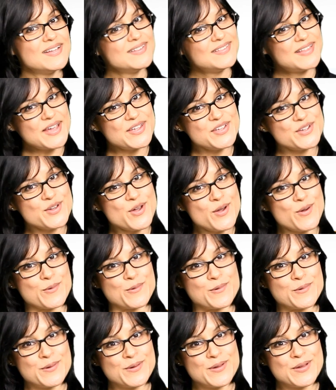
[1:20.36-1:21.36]
There you
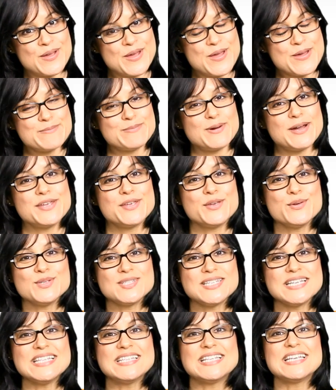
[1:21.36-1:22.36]
go. By
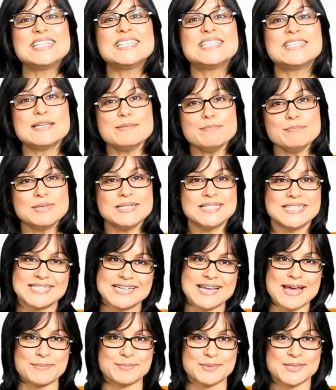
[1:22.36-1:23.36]
using these simple
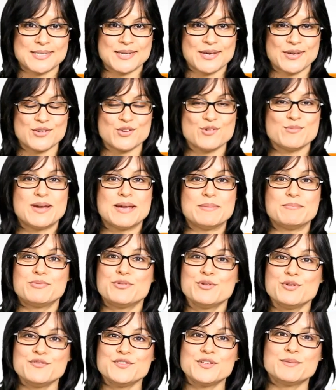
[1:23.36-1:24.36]
steps, you may
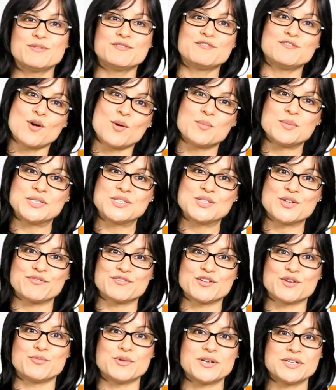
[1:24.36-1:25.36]
improve the performance of
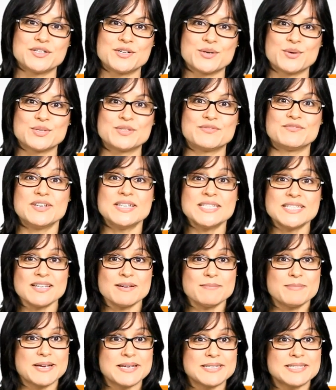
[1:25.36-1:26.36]
your Windows
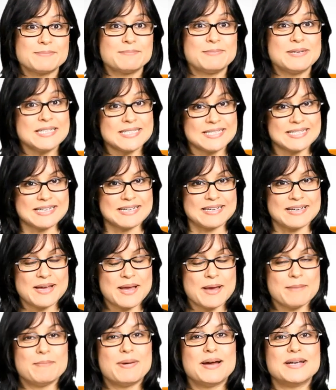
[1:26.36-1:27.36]
Vista-based
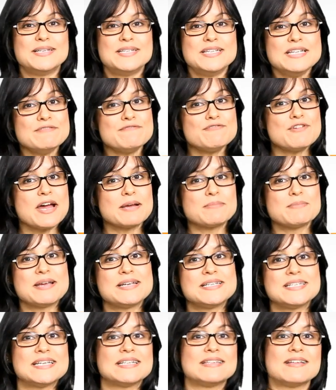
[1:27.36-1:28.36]
PC by
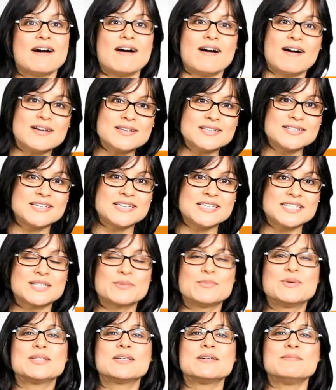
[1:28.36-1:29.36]
defragmenting the hard disk
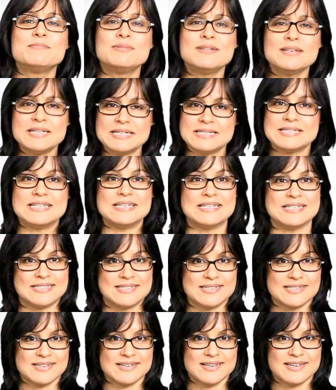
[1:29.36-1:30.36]
with complete
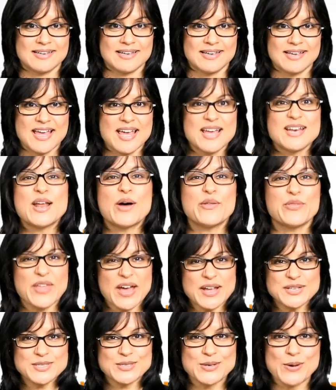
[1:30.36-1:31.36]
ease. Now
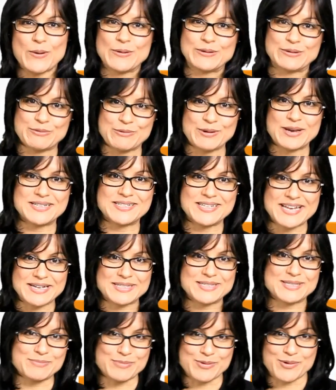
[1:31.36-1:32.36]
that's called great
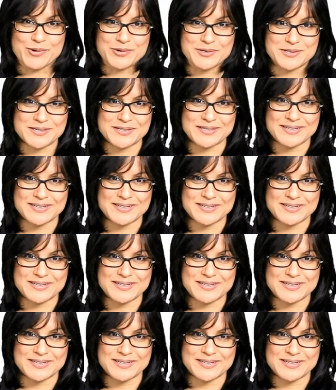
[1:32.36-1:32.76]
tech support.